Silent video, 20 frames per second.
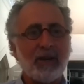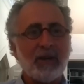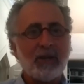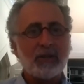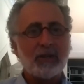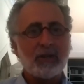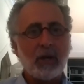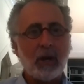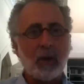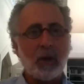
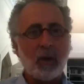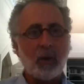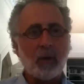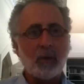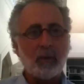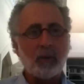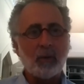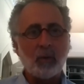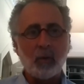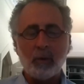
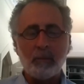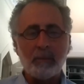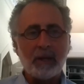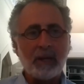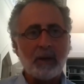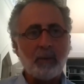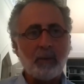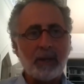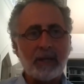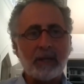So
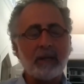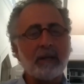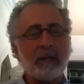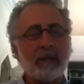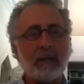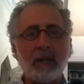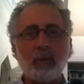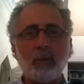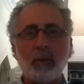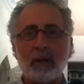normally we didn't
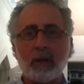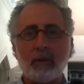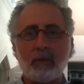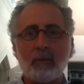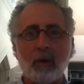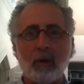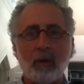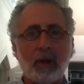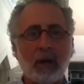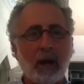think we could
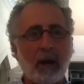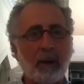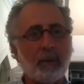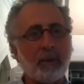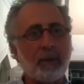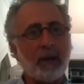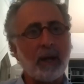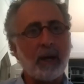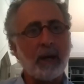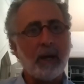grow
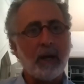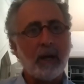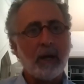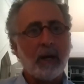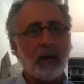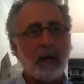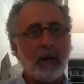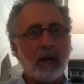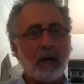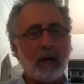Cabernet
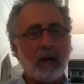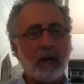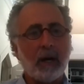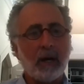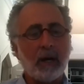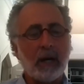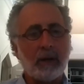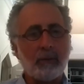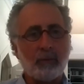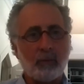
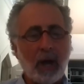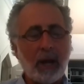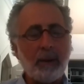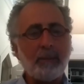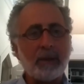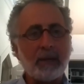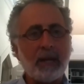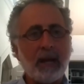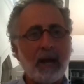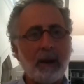and
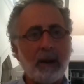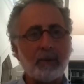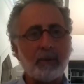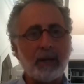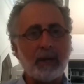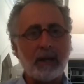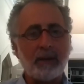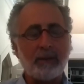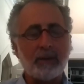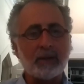ripen
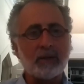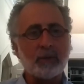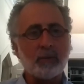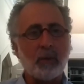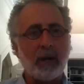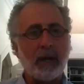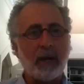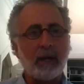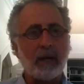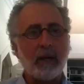Cabernet in this
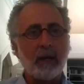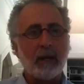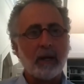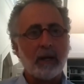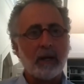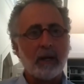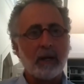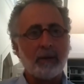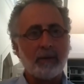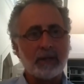way,
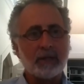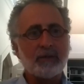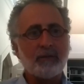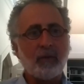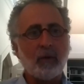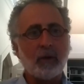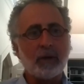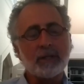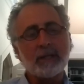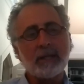this
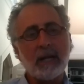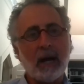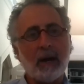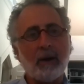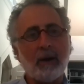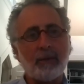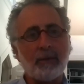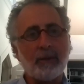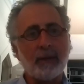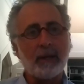far
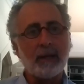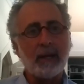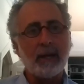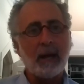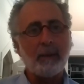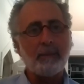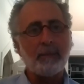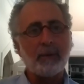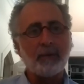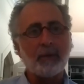south in
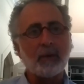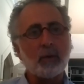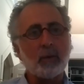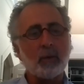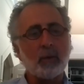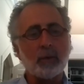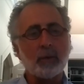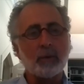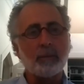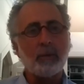Napa, in the
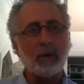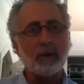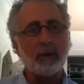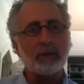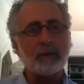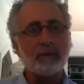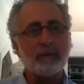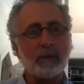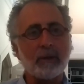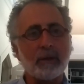cooler
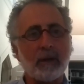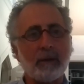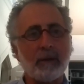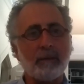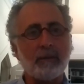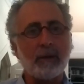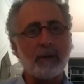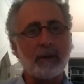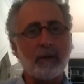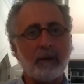parts of
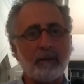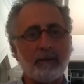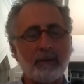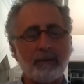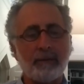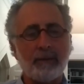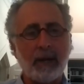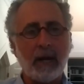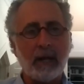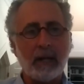the
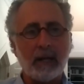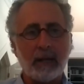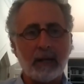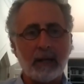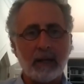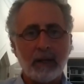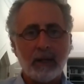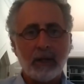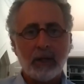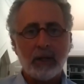valley.
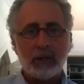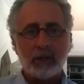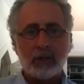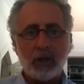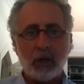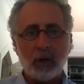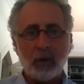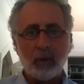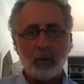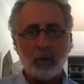
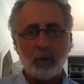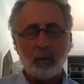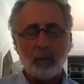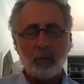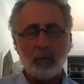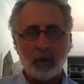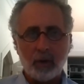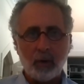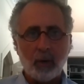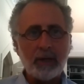So
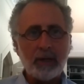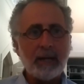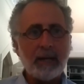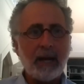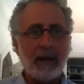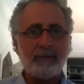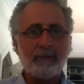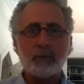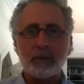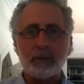we're going to
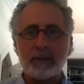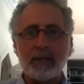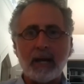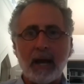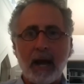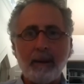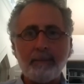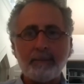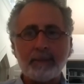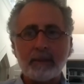have to
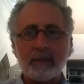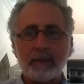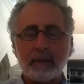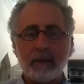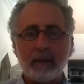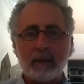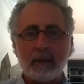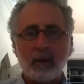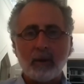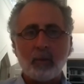adapt.
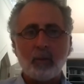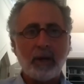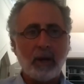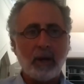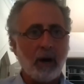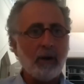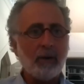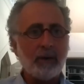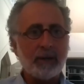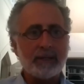We
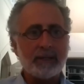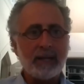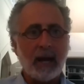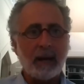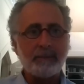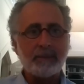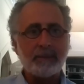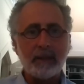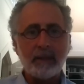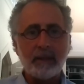are
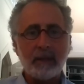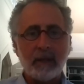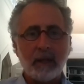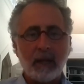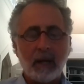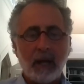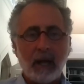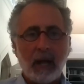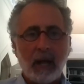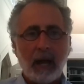adapting,
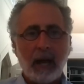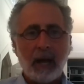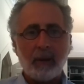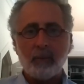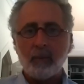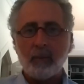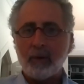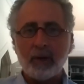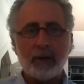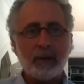and
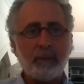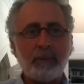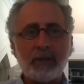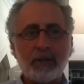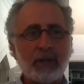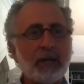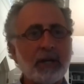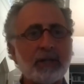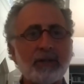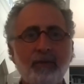we're going to be
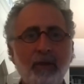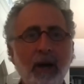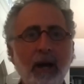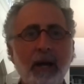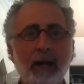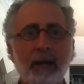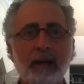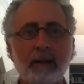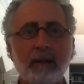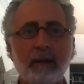just
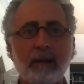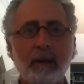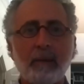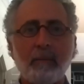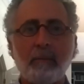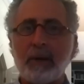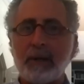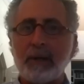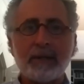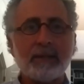fine,
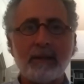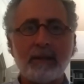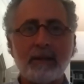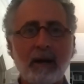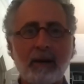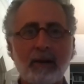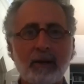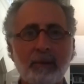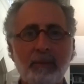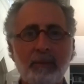but it's
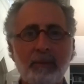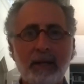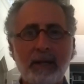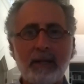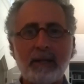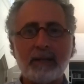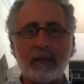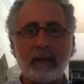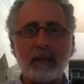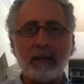not going to be
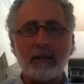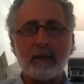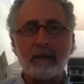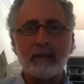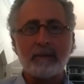easy.